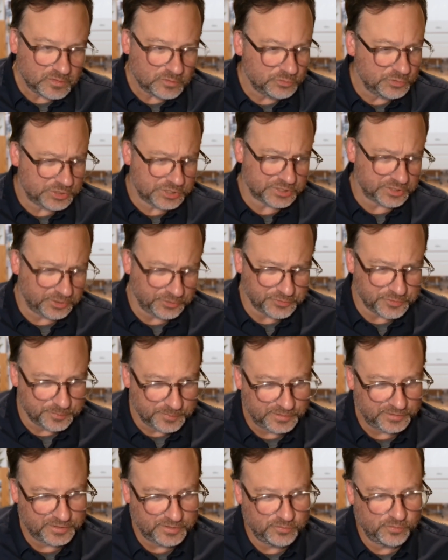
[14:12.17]
which is
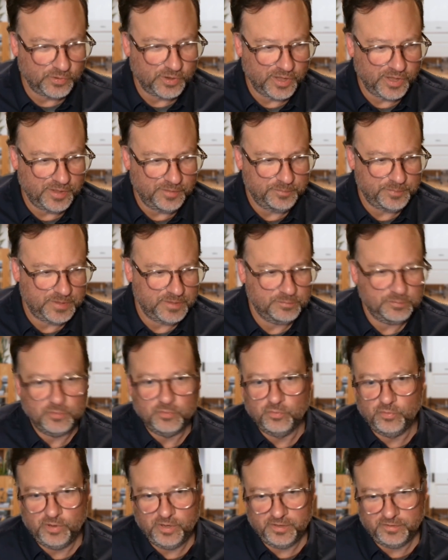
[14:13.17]
ultimately what people
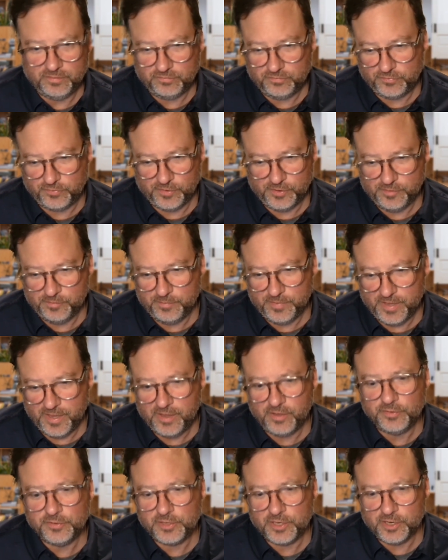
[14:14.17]
want from a
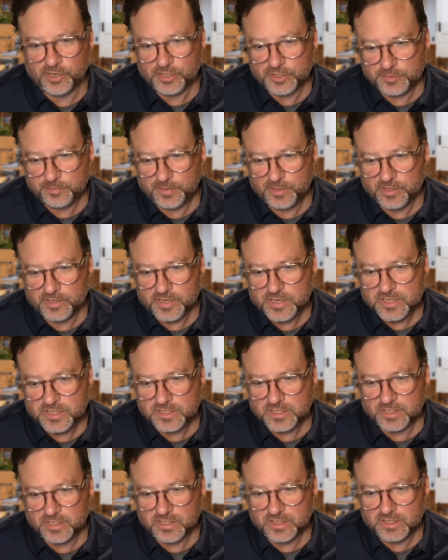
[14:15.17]
healthcare
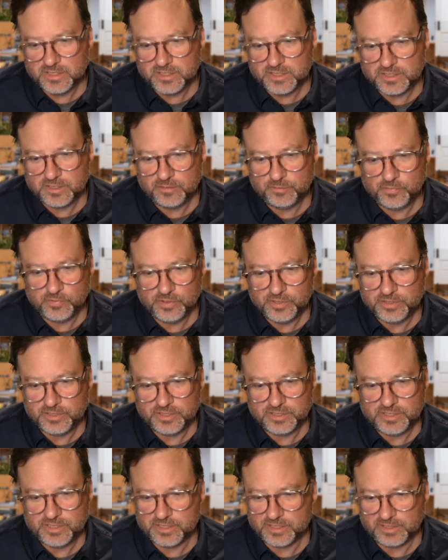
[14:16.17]
experience, is someone
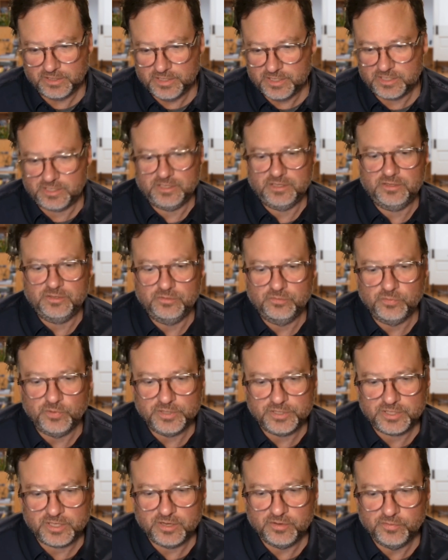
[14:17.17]
to just listen to
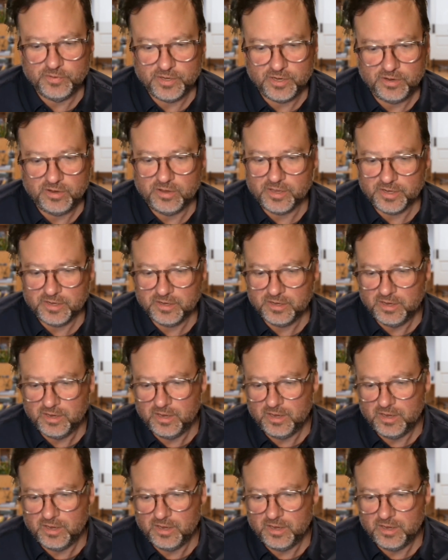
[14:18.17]
what's going on